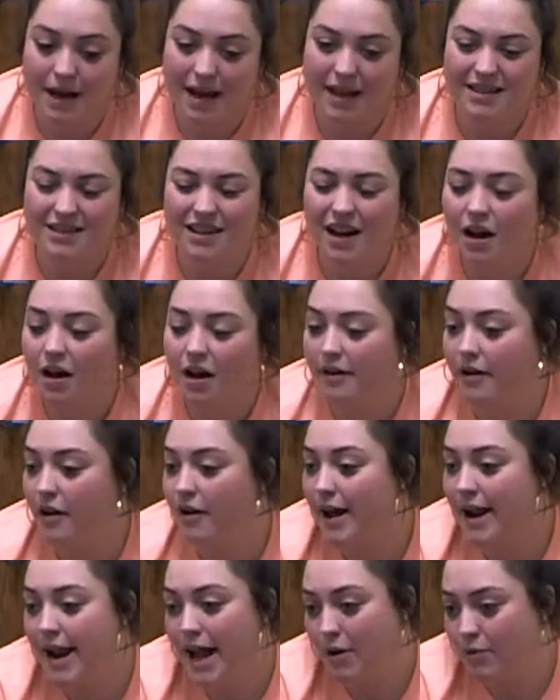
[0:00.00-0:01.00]
it's not
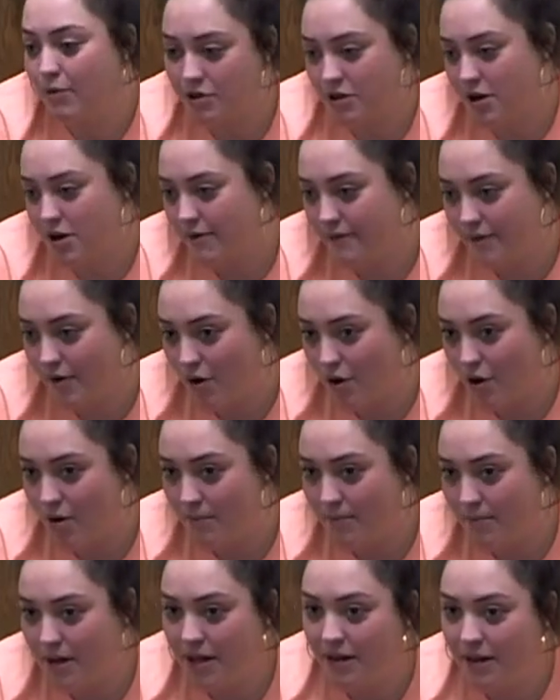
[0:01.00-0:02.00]
an hour, it's not
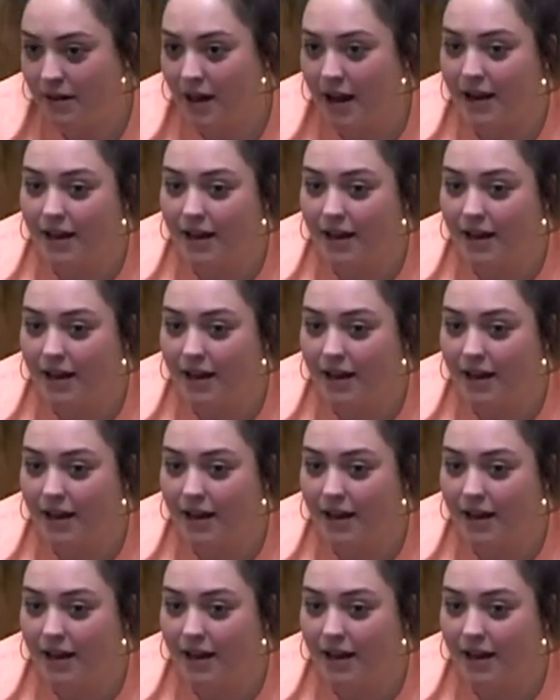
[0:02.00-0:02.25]
far, but,